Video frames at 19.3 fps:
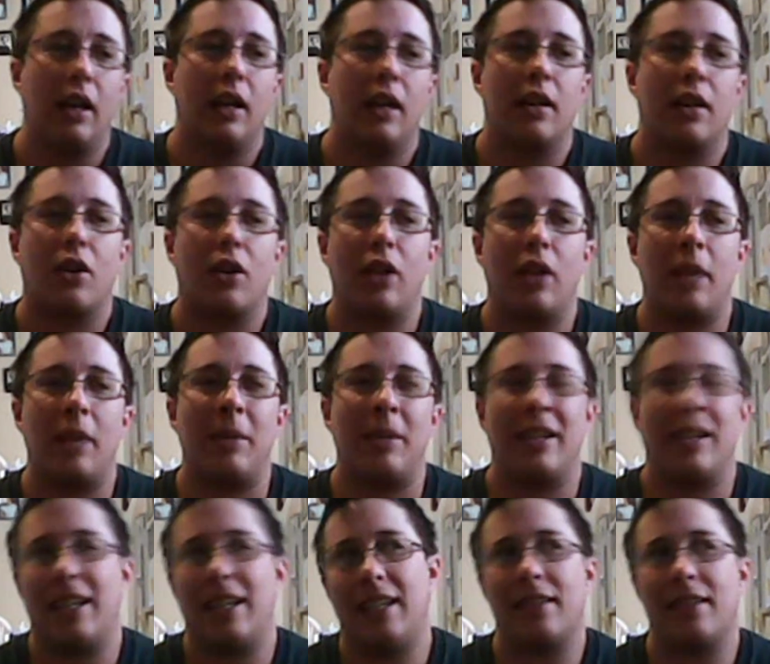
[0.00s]
claiming that
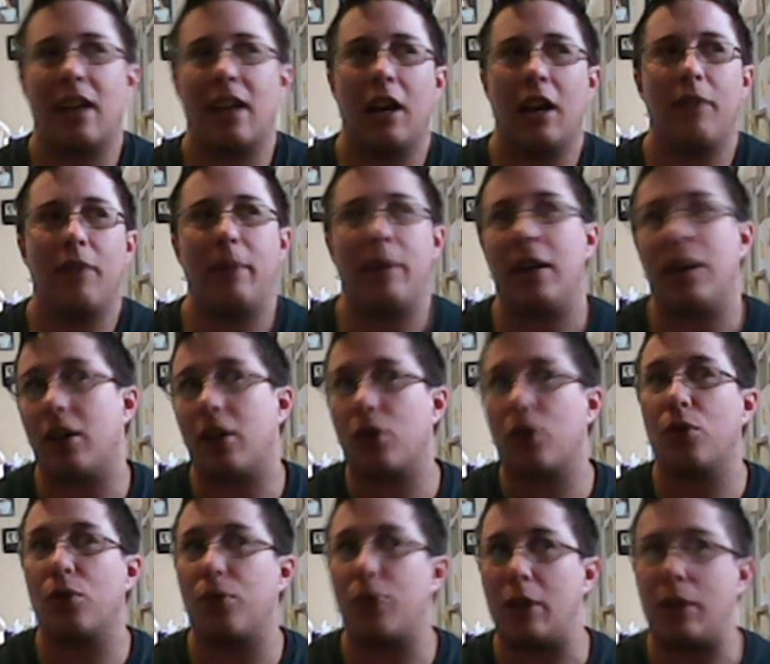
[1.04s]
he's kind of being a
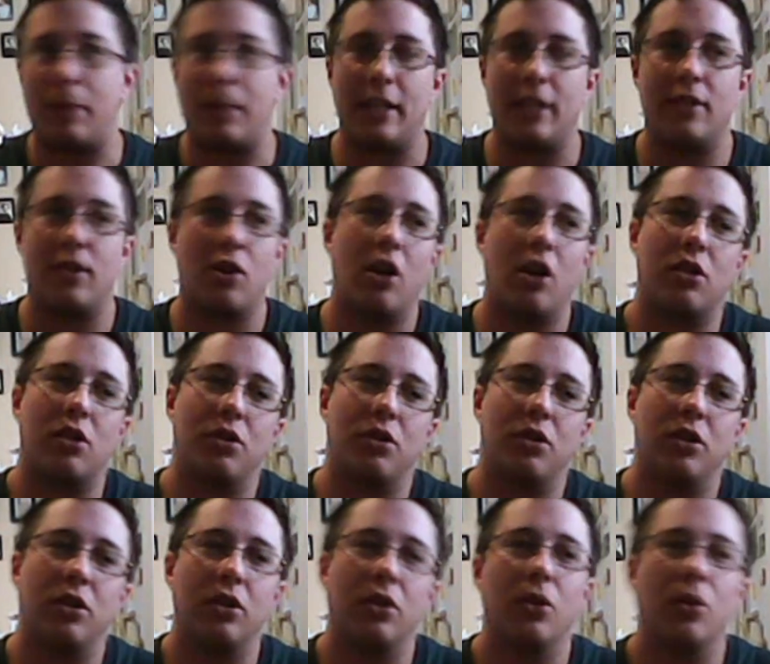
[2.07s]
creepy
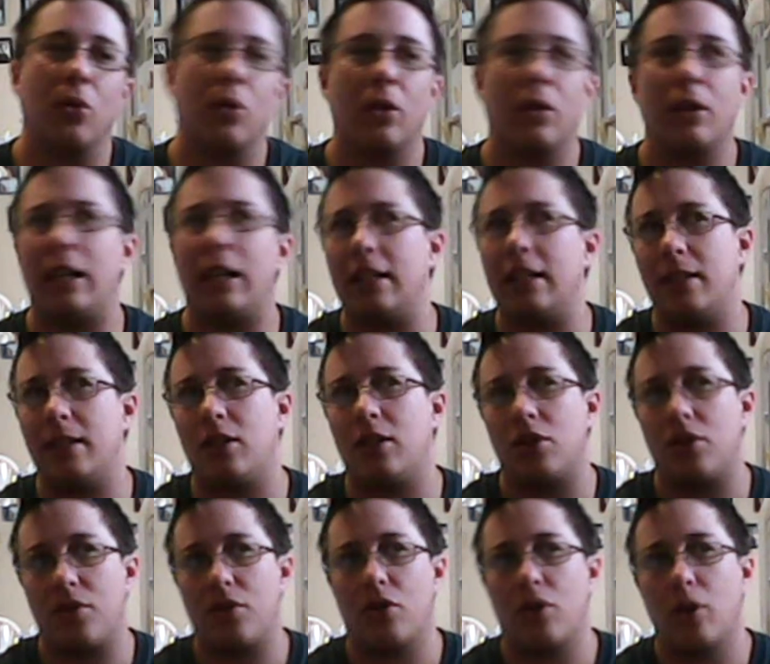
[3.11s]
stalker or he's
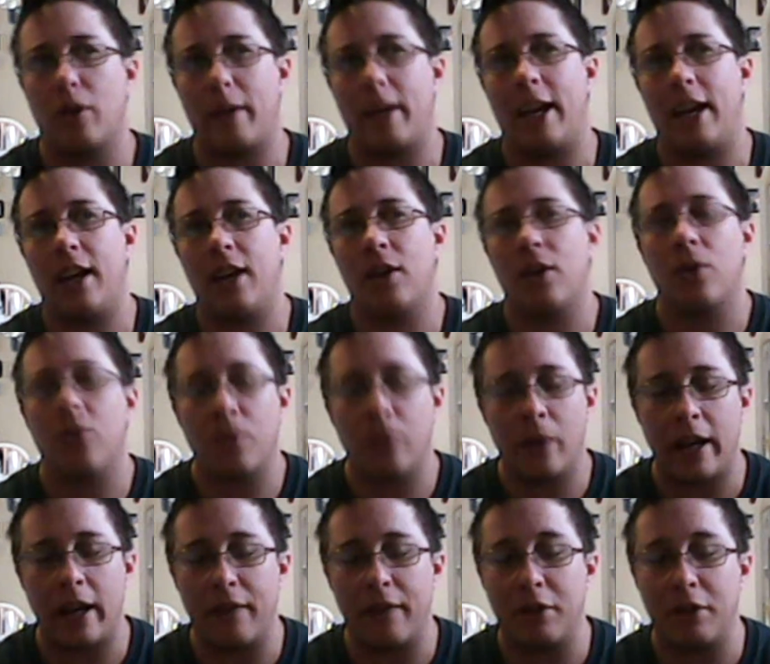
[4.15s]
disturbing or
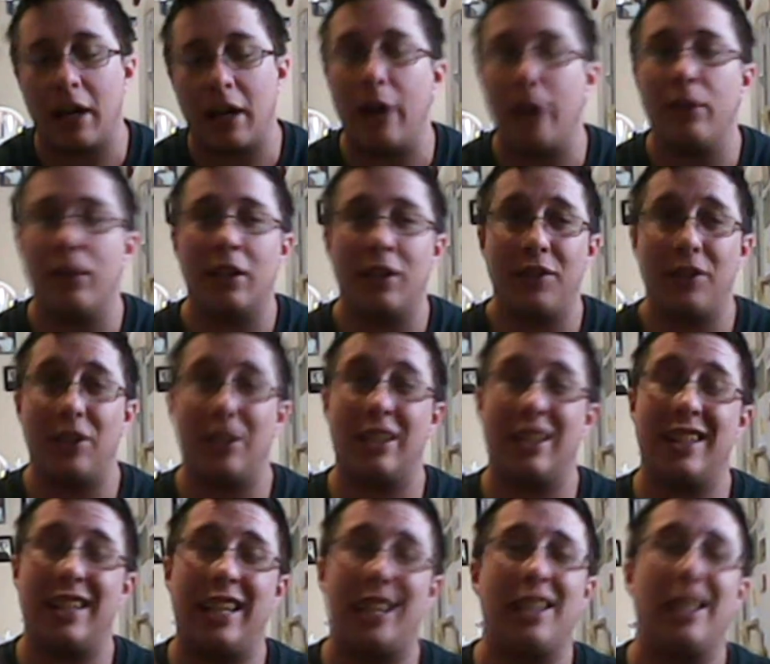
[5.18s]
whatever. I will give you a
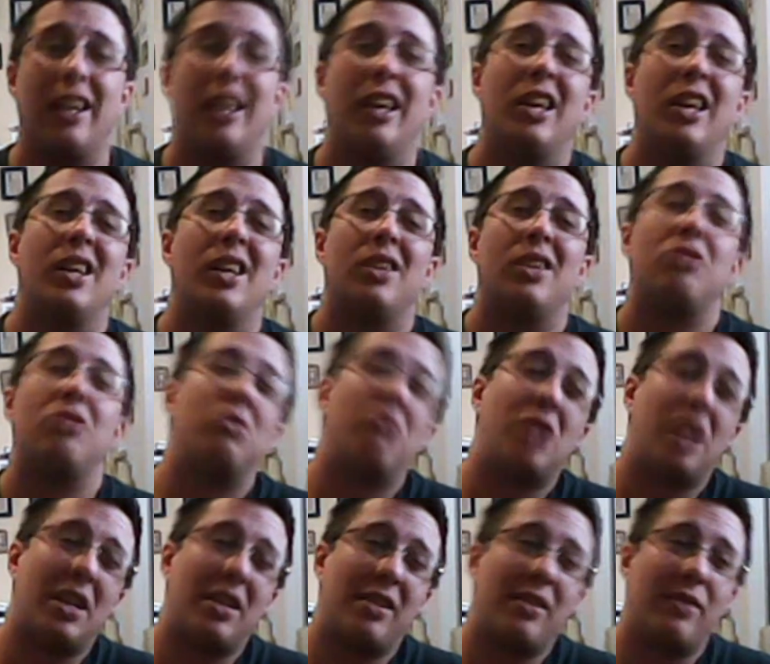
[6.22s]
link to
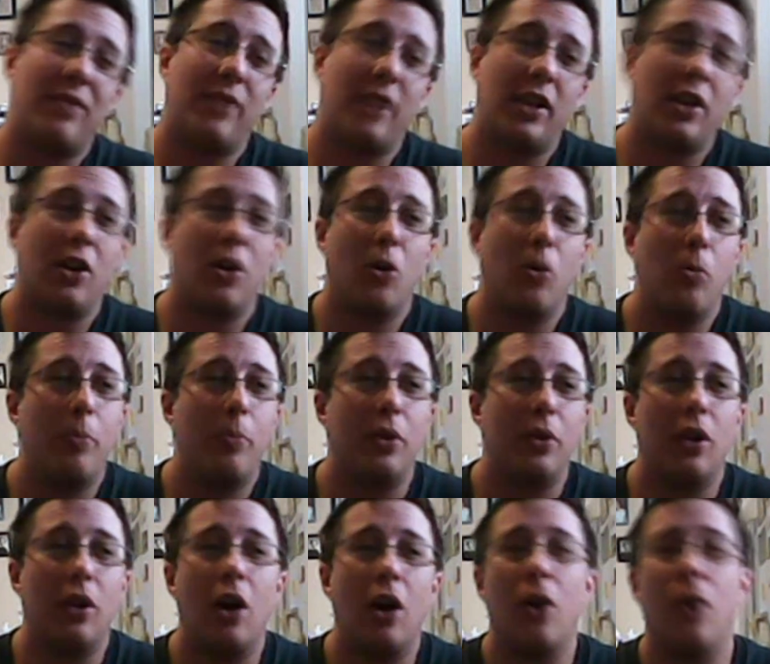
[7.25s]
Chase's video
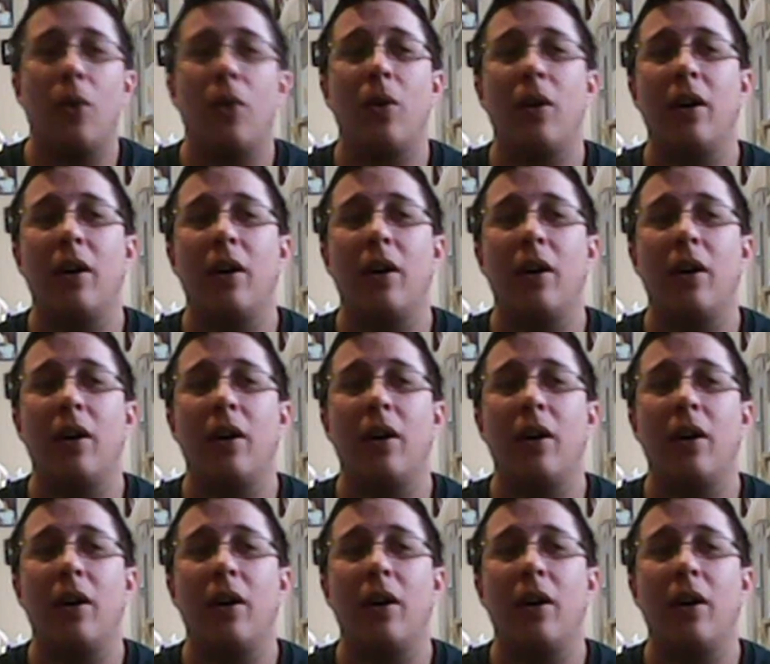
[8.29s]
below.